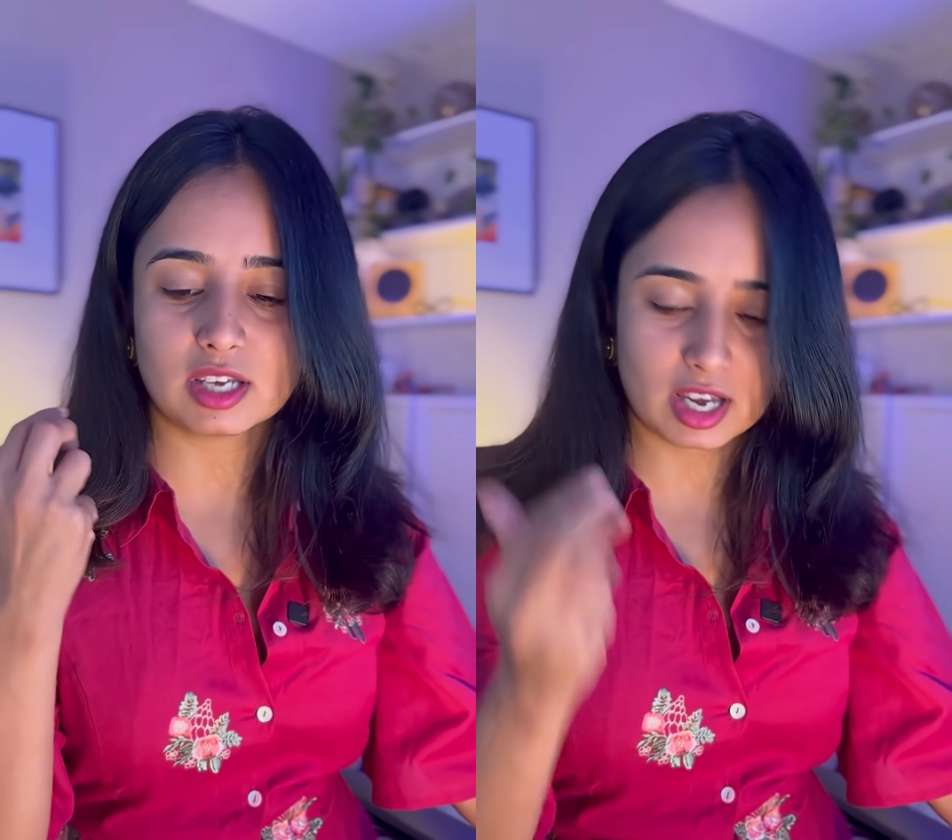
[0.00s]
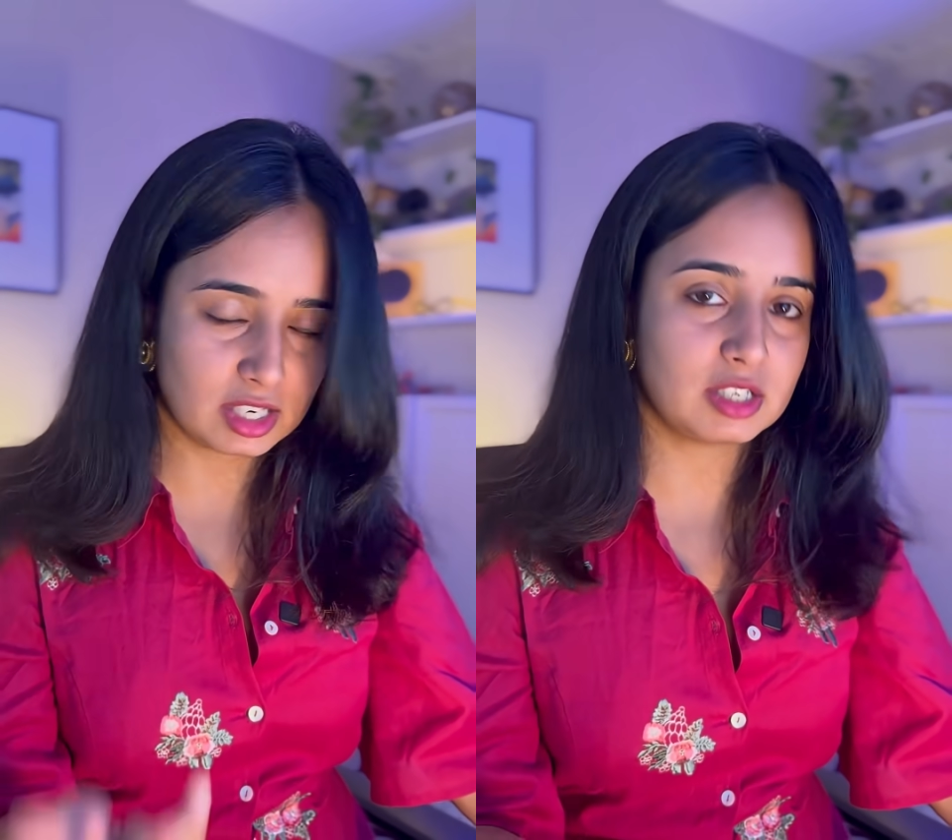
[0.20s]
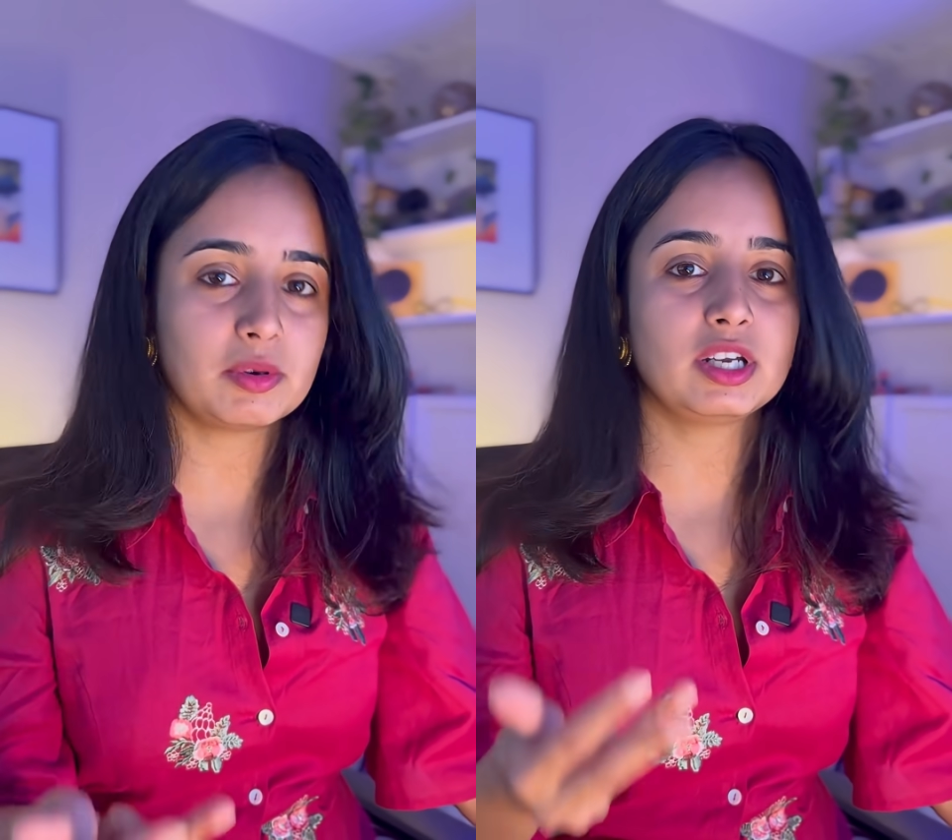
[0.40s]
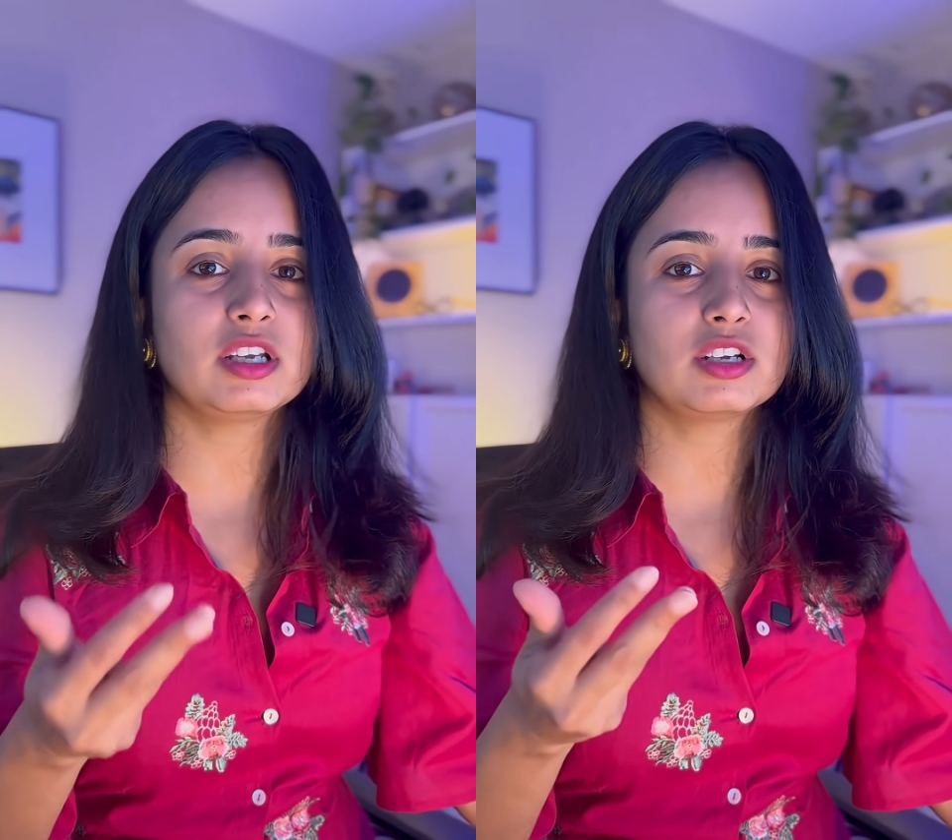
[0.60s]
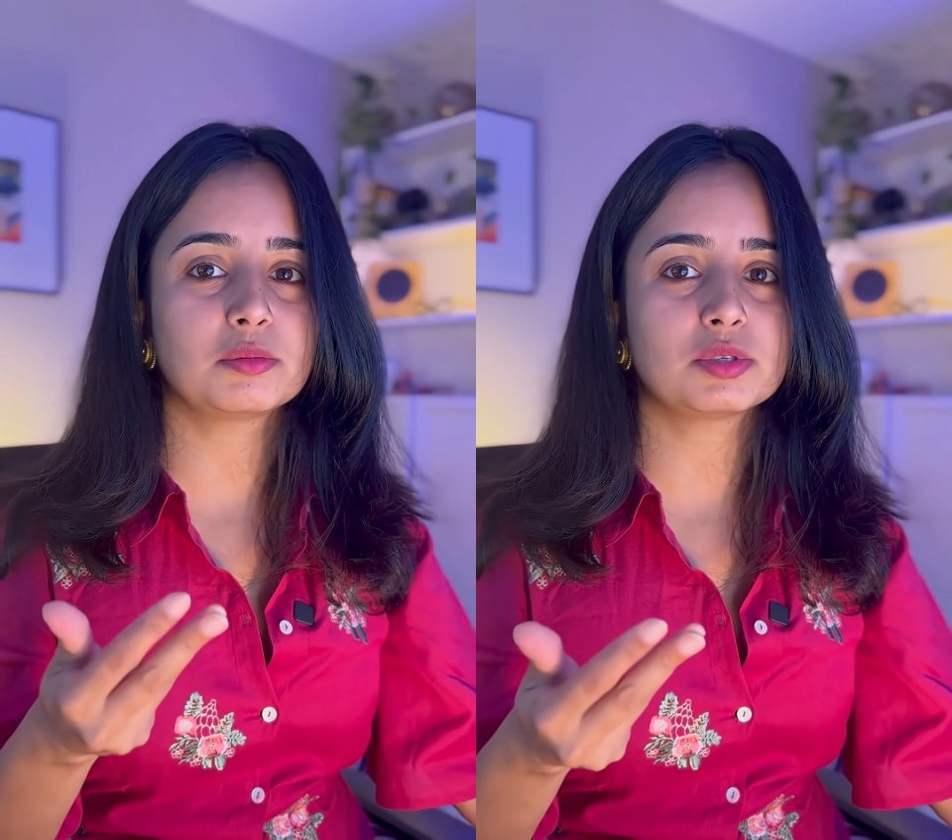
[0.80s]
end-to-end
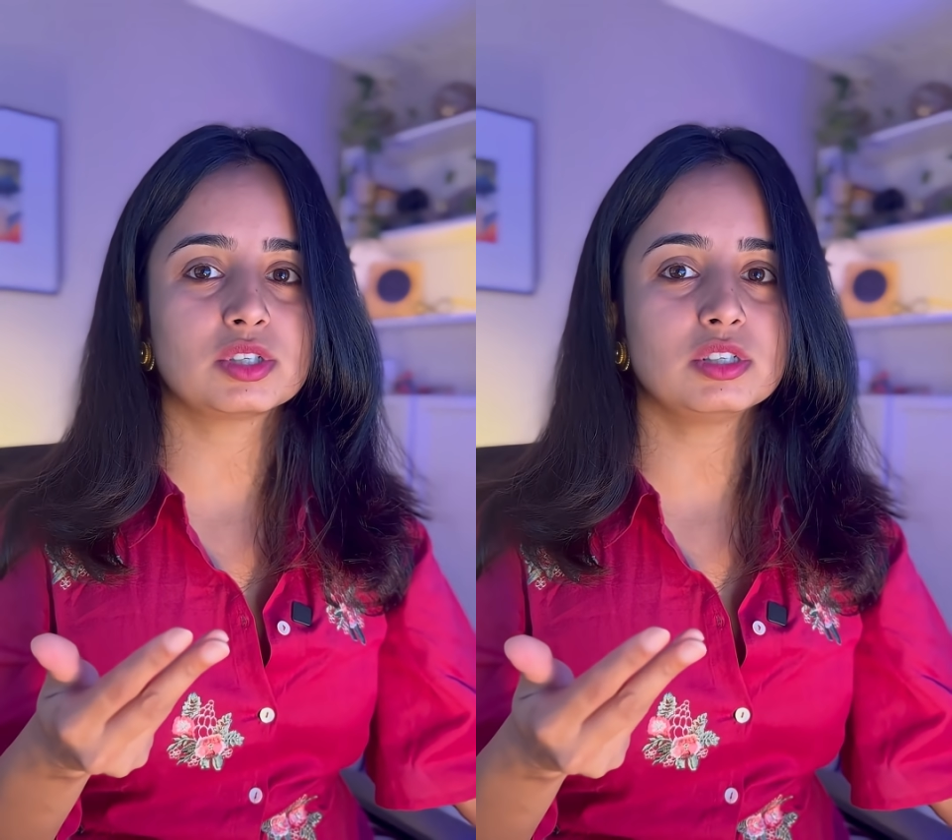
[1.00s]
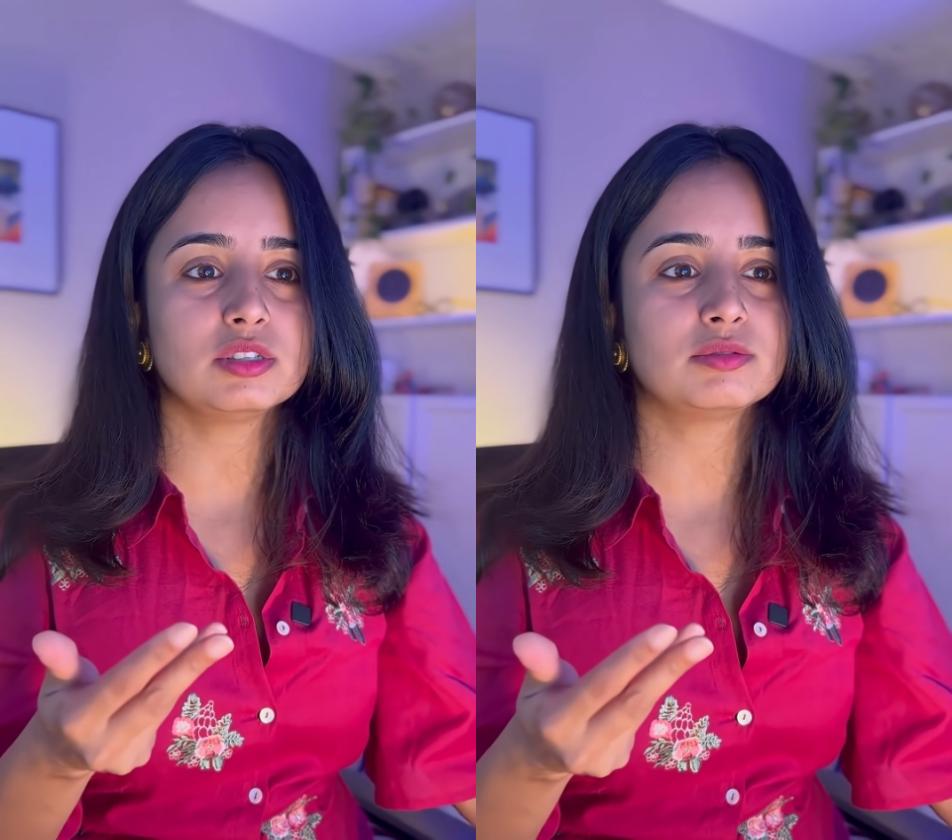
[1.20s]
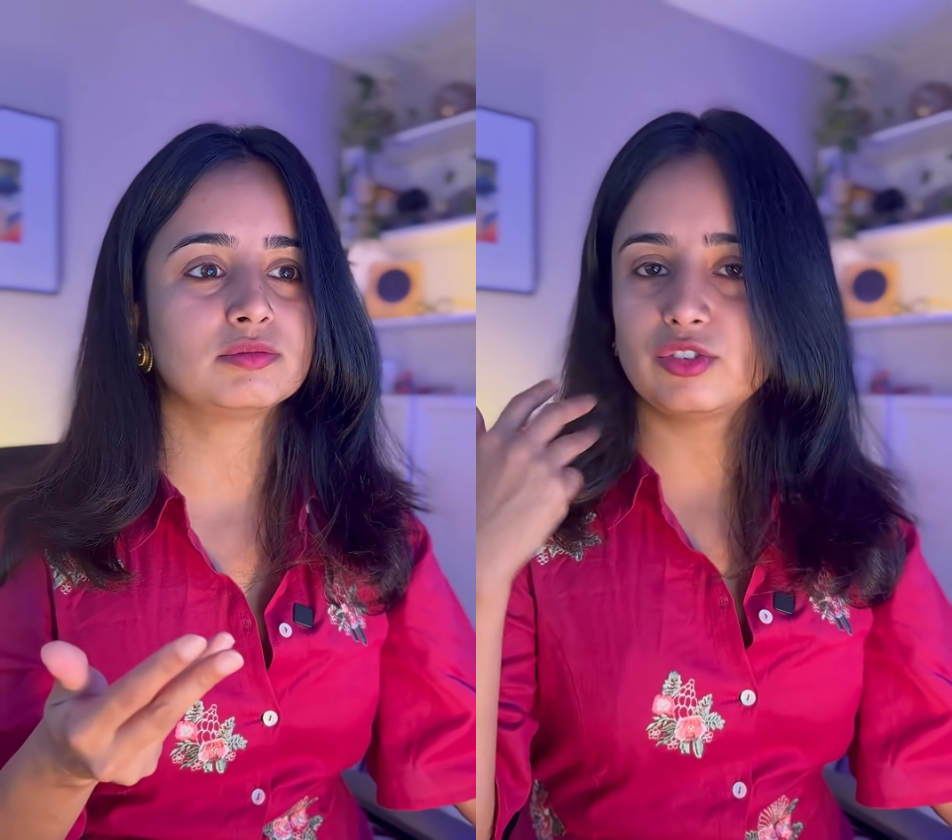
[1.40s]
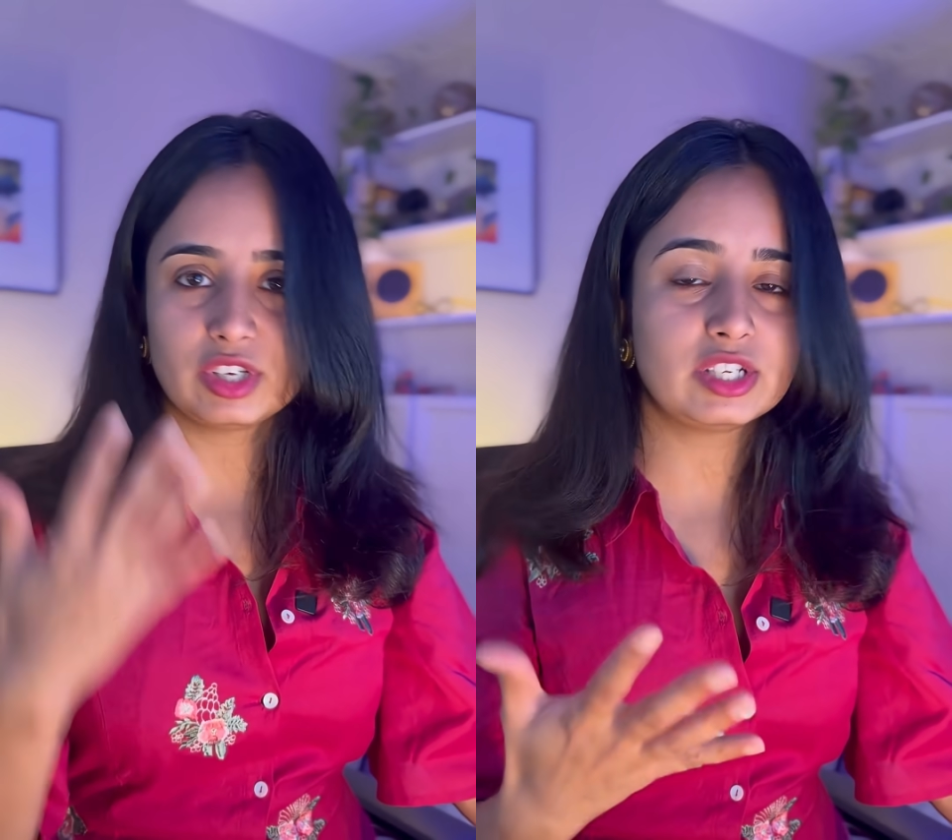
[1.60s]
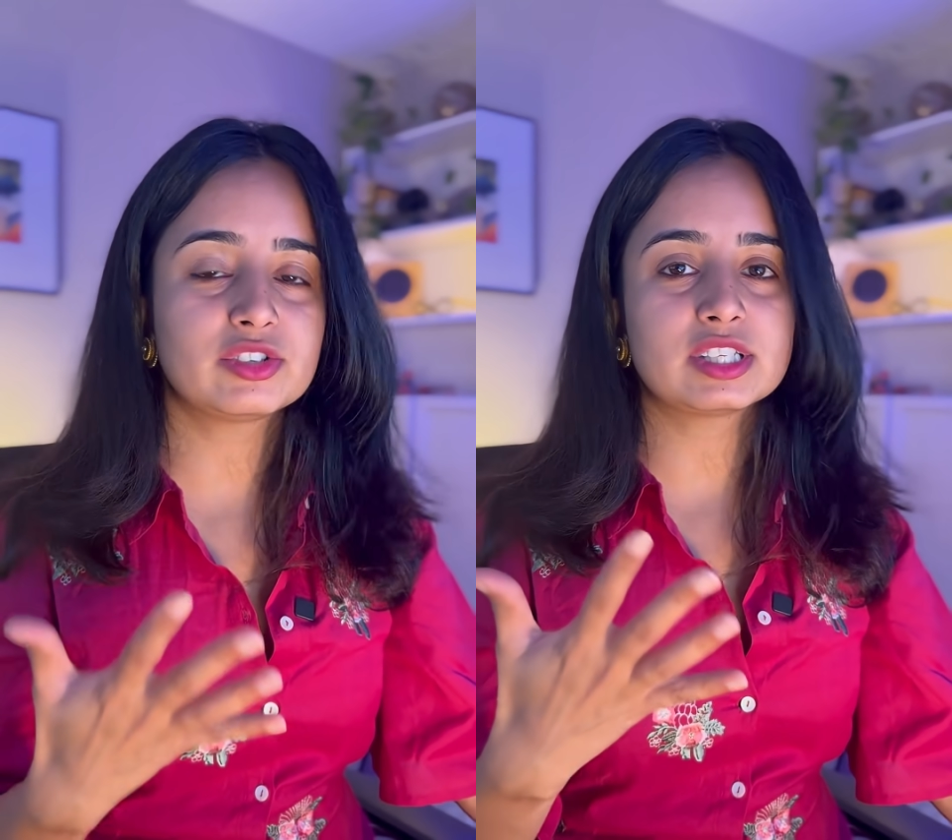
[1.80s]
encryption,
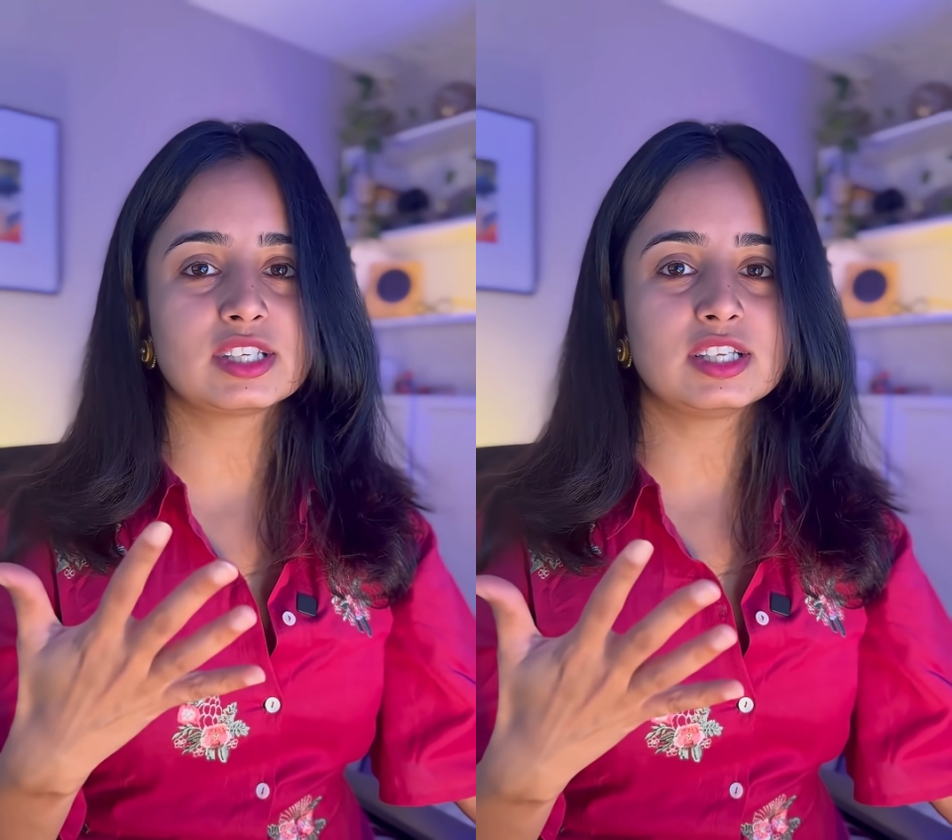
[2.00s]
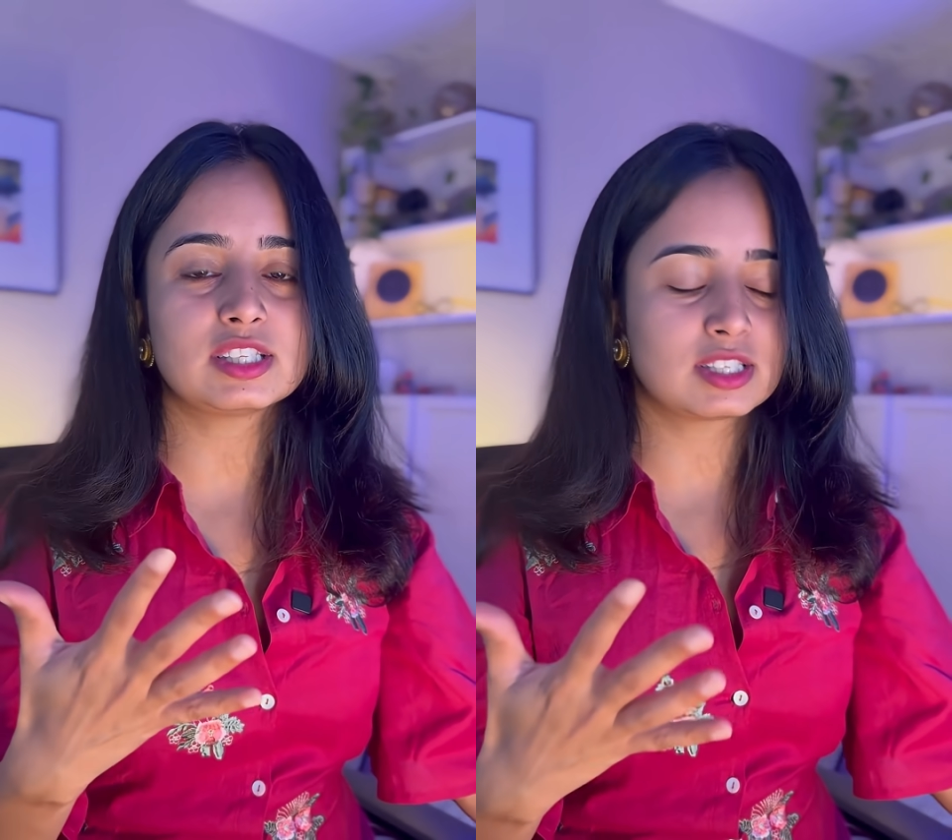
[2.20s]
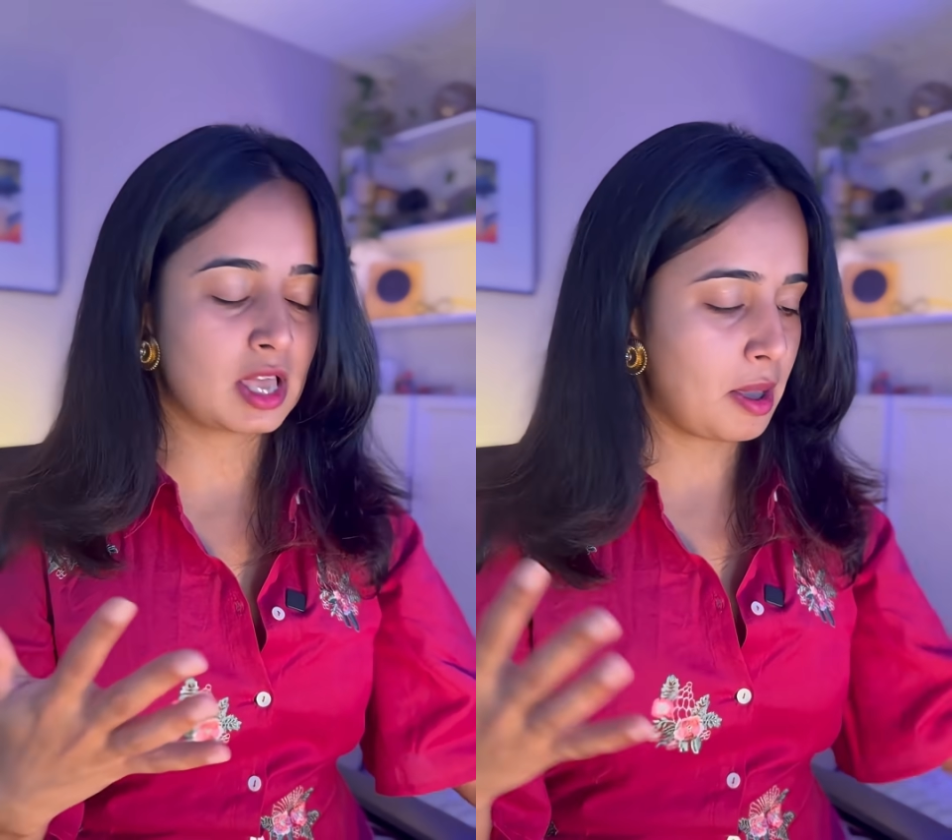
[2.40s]
read receipts,